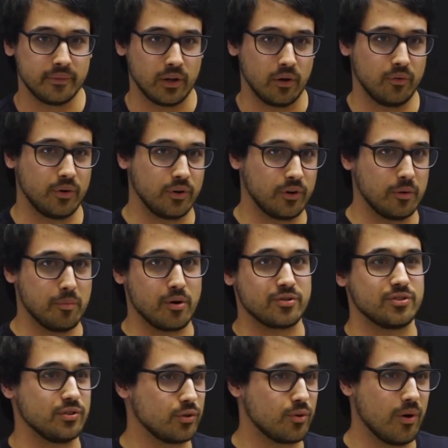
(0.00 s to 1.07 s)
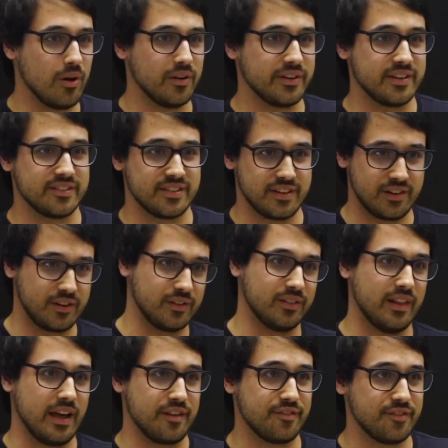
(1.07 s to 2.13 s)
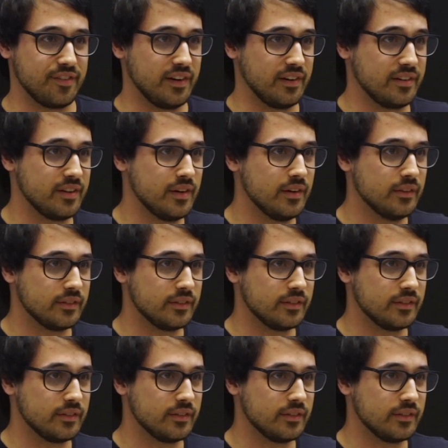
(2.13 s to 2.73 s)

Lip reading: you know, her emotional qualities and her life and,